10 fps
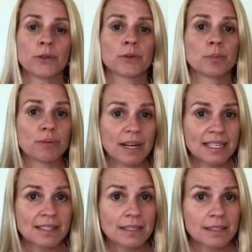Through
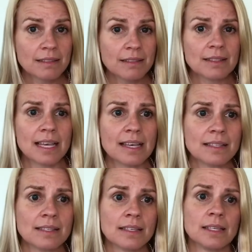price signals,
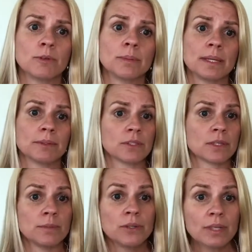SCE will be able to
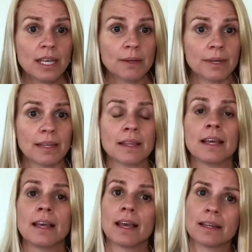communicate with
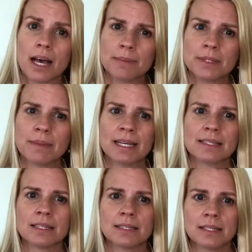and
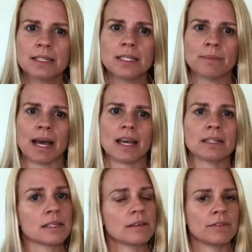optimize the
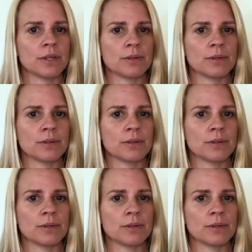dispatch of